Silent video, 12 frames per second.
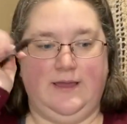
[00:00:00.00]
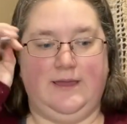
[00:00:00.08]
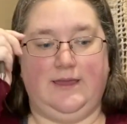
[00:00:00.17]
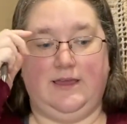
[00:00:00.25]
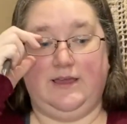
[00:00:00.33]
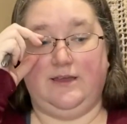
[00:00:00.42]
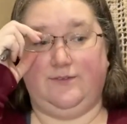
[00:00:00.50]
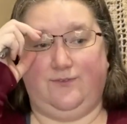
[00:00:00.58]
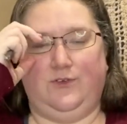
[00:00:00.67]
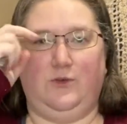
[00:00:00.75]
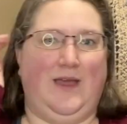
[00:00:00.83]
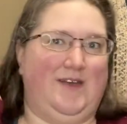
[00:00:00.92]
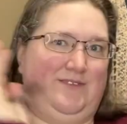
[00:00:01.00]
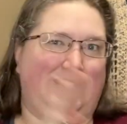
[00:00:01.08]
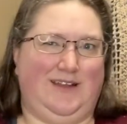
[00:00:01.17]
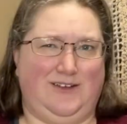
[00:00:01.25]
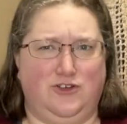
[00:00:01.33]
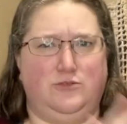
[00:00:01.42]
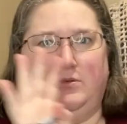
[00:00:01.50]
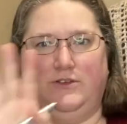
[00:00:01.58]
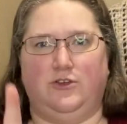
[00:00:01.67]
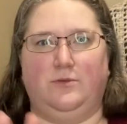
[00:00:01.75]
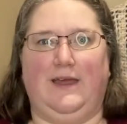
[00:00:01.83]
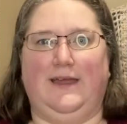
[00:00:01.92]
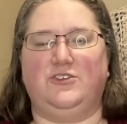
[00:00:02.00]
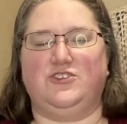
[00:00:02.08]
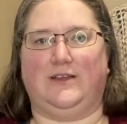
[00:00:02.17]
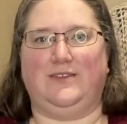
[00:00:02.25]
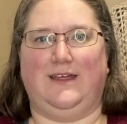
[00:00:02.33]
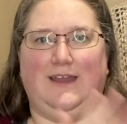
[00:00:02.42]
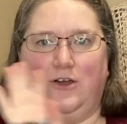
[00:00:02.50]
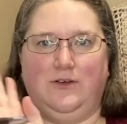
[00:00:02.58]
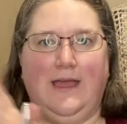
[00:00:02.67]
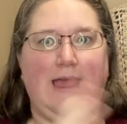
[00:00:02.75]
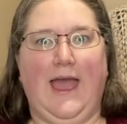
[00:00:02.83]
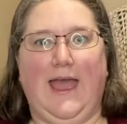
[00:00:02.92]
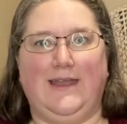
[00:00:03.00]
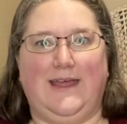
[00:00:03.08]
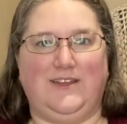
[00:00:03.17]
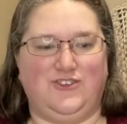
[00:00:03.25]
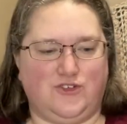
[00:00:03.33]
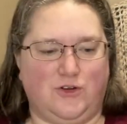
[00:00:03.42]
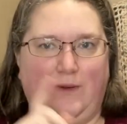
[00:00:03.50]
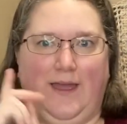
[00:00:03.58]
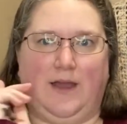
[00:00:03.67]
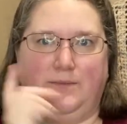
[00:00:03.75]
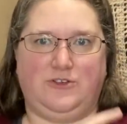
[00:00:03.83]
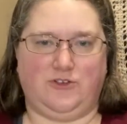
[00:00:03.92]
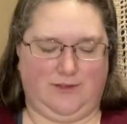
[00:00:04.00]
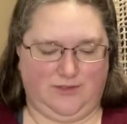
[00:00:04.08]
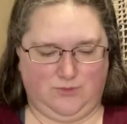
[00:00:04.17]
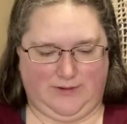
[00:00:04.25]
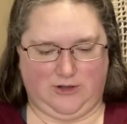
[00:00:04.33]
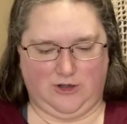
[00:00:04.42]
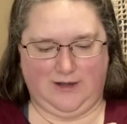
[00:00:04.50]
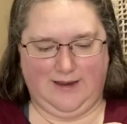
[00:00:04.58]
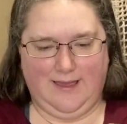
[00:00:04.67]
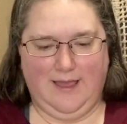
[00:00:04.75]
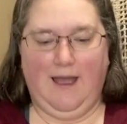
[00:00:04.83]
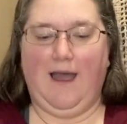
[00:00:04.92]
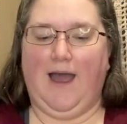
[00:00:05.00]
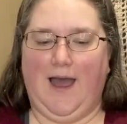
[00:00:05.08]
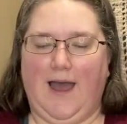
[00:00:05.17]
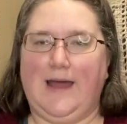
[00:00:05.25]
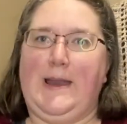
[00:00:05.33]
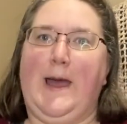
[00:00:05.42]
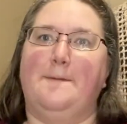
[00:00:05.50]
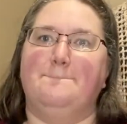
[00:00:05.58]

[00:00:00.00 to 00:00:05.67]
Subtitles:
If you have not entered, please go back, check that out, and enter away. I'll be drawing the winner on